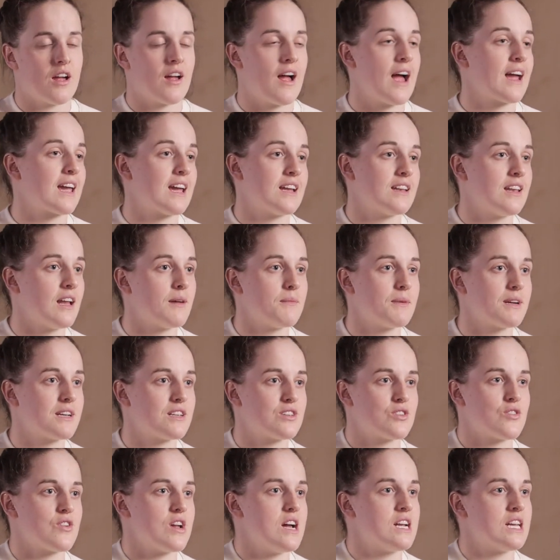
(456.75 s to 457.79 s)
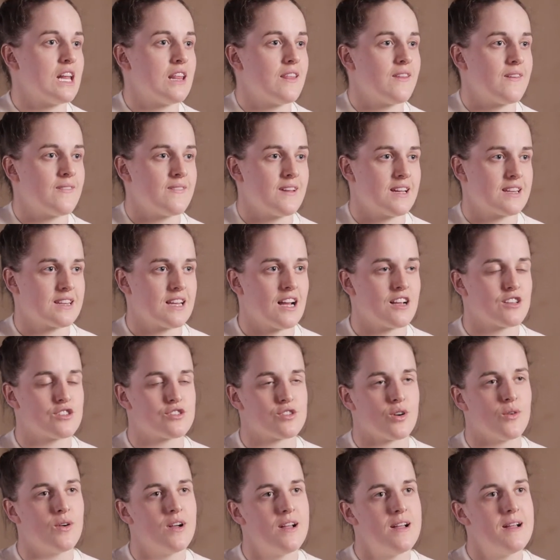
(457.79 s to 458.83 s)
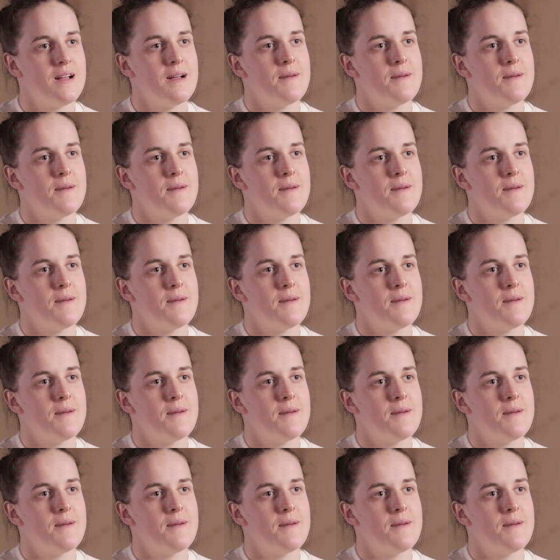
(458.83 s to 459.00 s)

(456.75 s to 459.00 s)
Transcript: academics or anything like that so